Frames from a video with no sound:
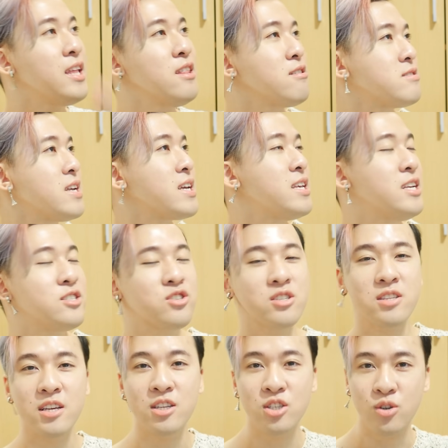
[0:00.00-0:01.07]
He looks like he is just
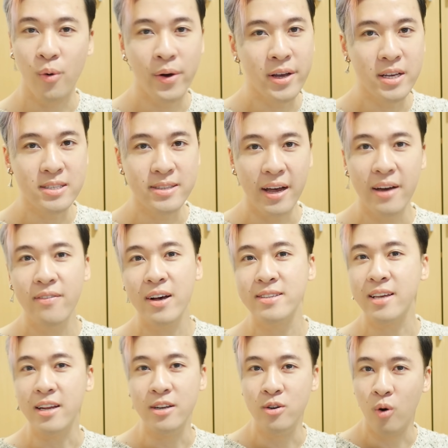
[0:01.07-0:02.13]
enjoying his life as
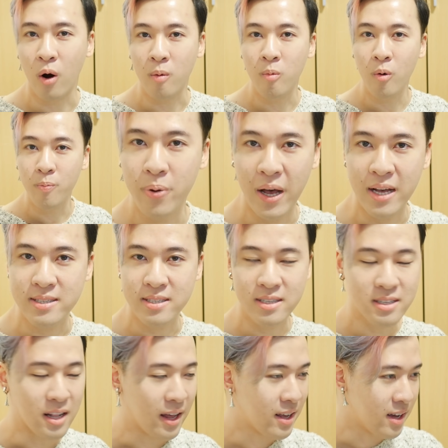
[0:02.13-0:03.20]
a normal
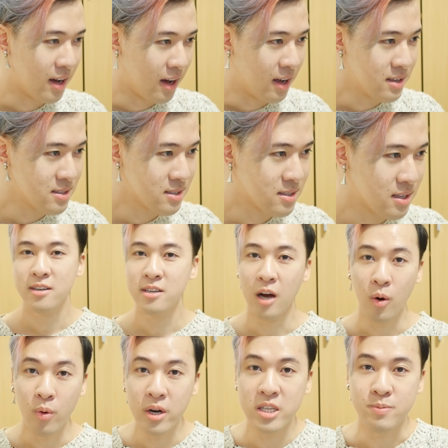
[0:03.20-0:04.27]
peasant like us. No
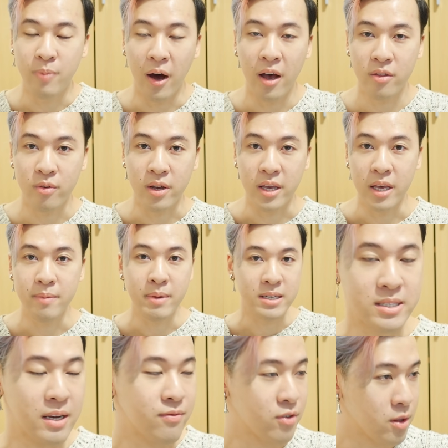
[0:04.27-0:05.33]
one is bothering him
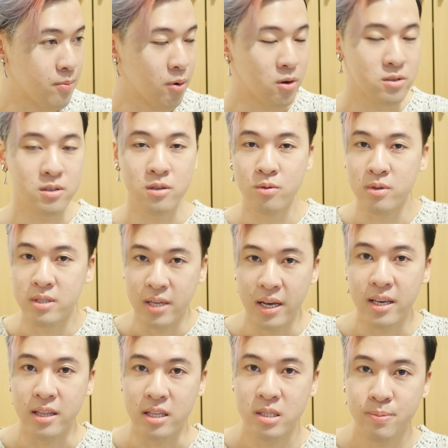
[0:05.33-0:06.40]
except for the person who is
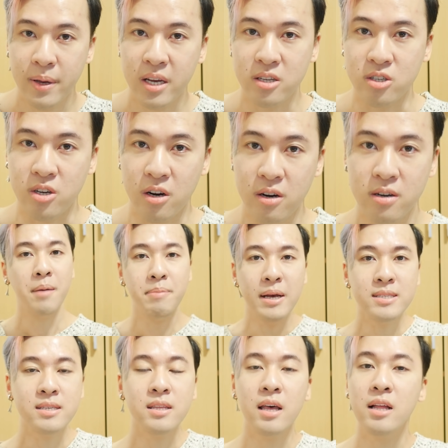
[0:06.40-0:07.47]
taking this picture. And
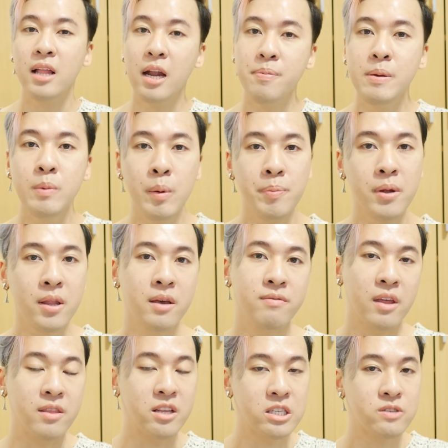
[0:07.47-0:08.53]
basically, a lot of people believe
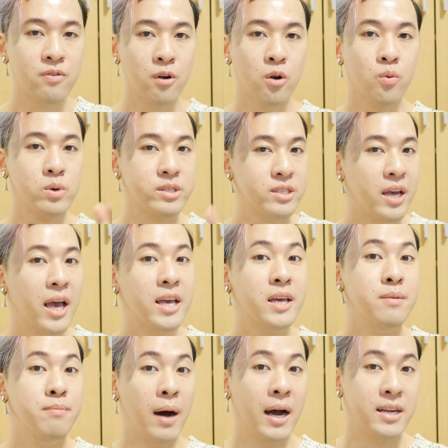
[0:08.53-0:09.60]
that this photo was
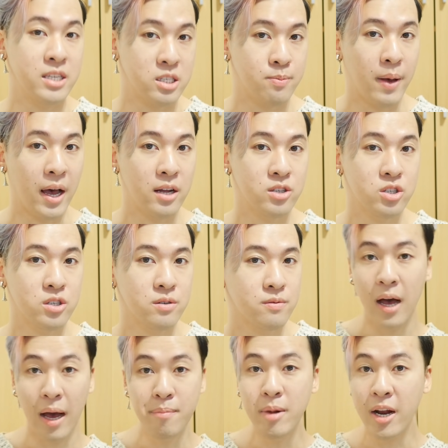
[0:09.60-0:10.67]
taken by Dispatch.
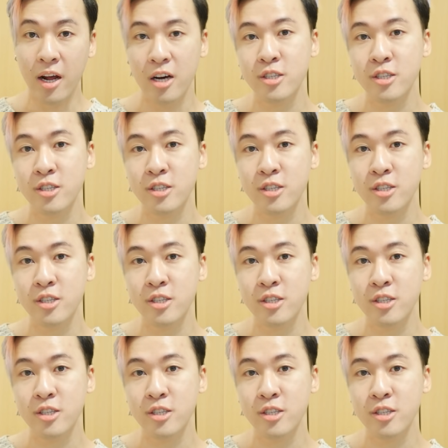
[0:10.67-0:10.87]
I'm not